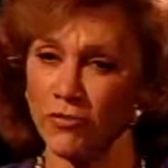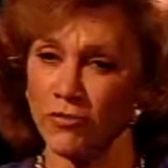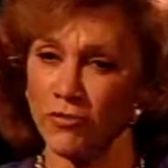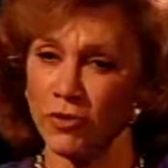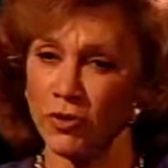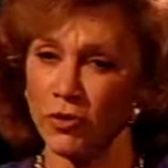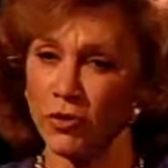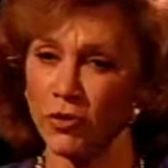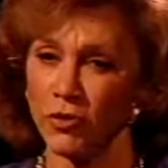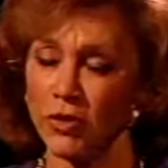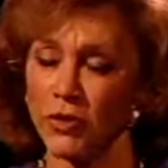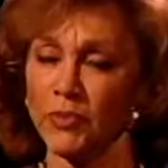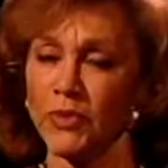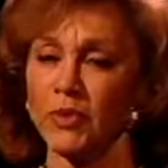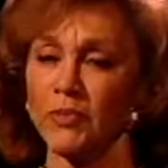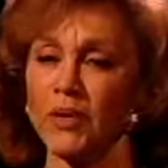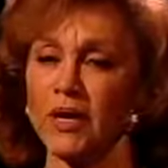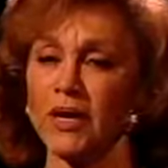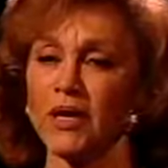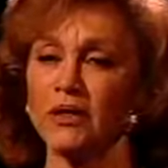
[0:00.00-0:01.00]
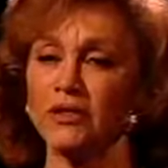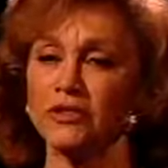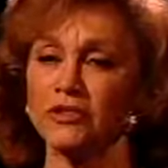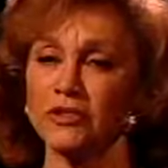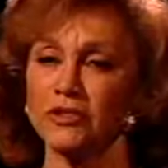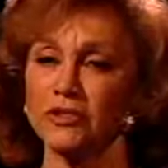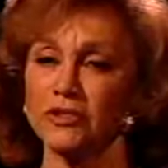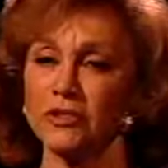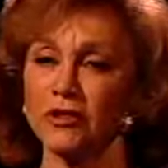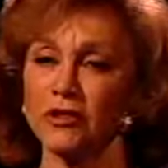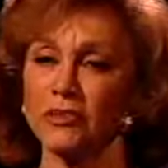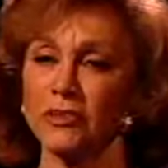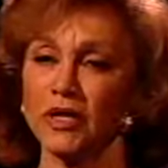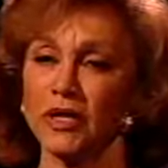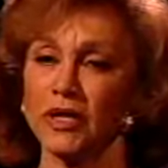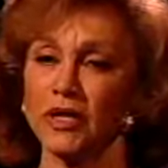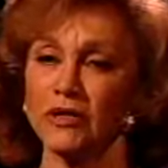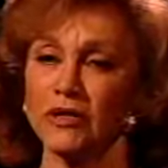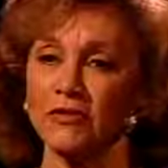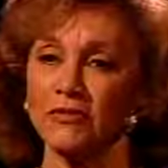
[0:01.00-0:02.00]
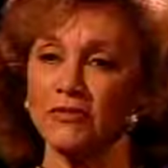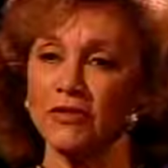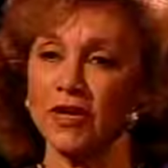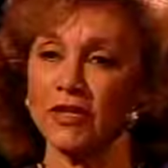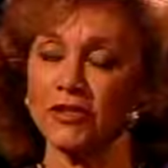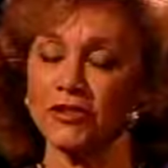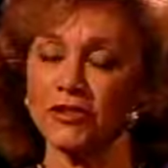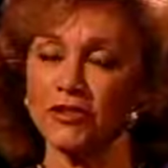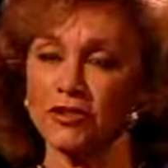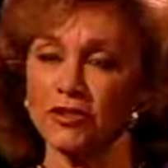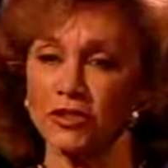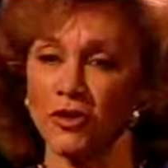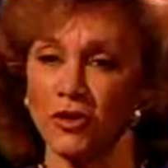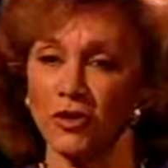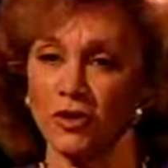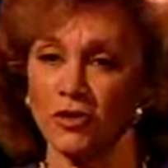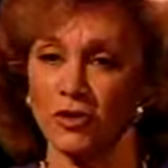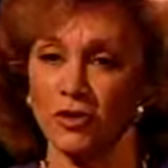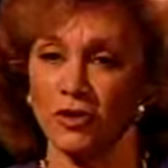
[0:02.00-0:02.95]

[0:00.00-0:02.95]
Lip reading: Louis B. Mayer. She saw me in a fashion show